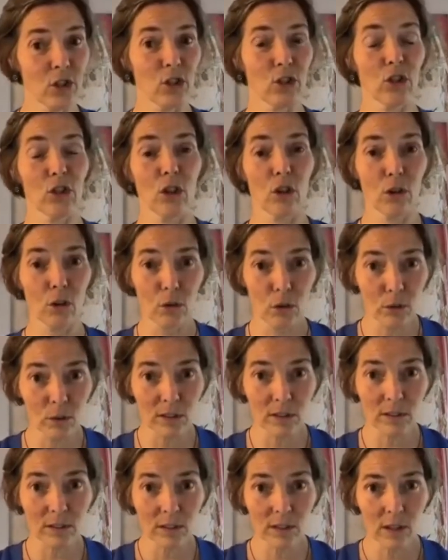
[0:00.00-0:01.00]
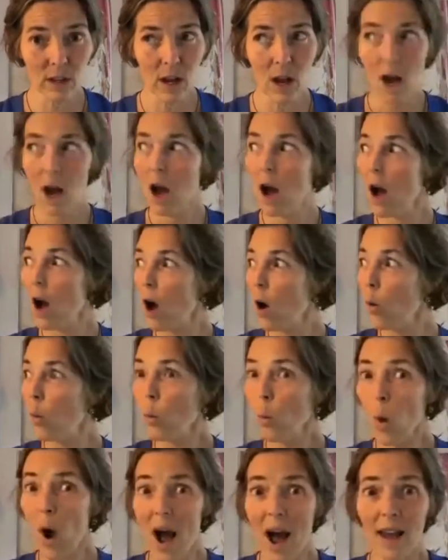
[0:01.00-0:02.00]
shows?
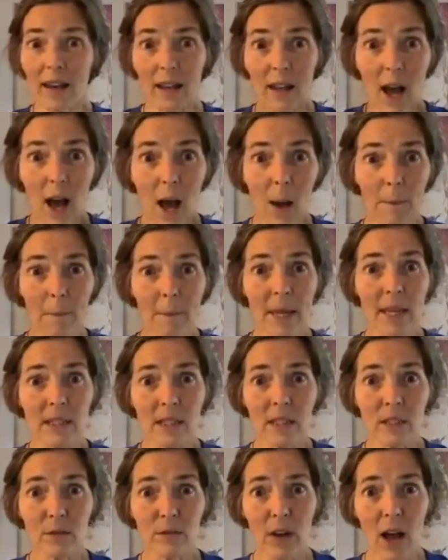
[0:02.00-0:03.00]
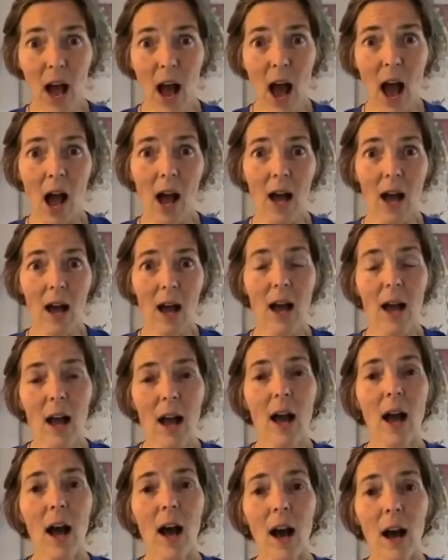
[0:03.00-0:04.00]
What a mitzvah!
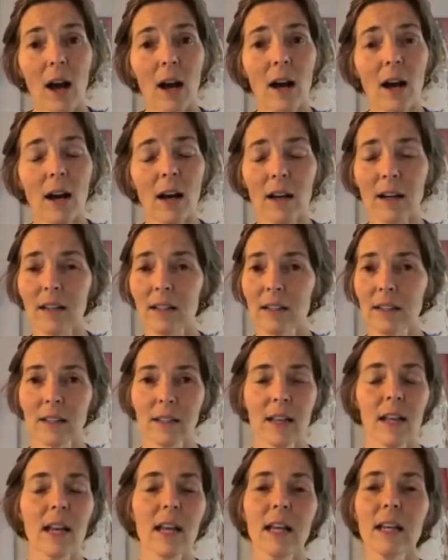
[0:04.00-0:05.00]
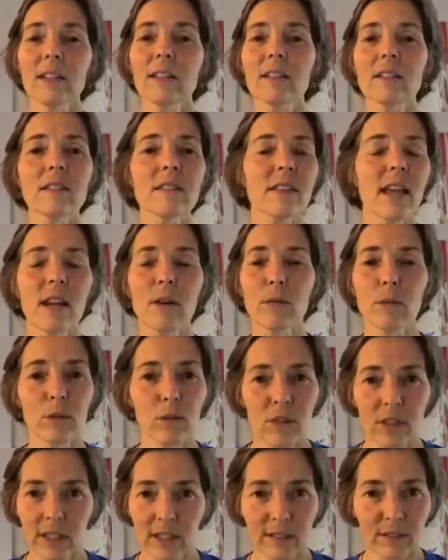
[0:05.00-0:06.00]
Ah, it's set a
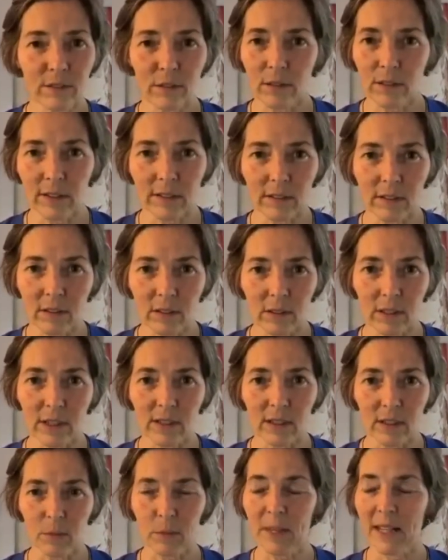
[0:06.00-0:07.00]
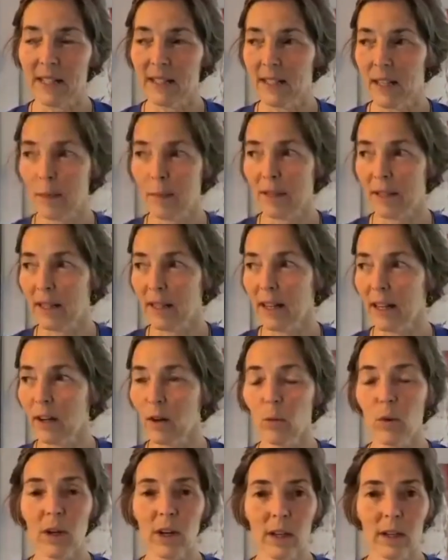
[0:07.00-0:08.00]
routine for us during this pandemic, and I
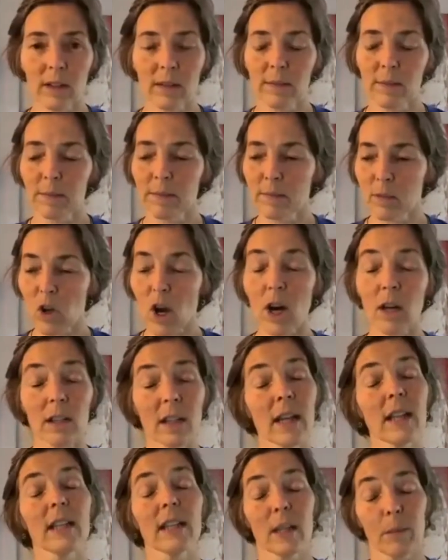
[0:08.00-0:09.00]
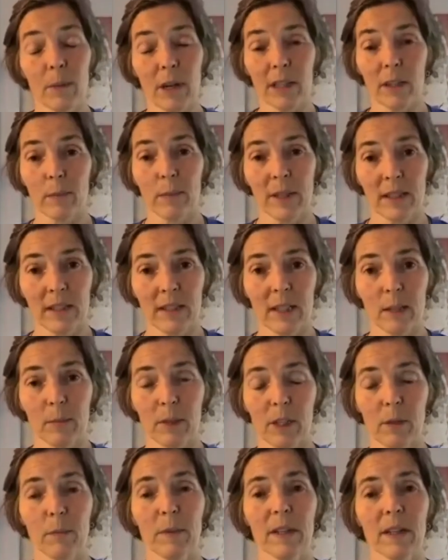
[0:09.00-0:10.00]
don't want to talk lightly about the
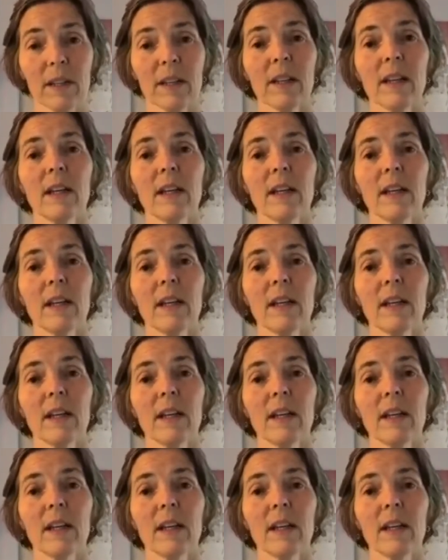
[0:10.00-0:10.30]
pandemic, but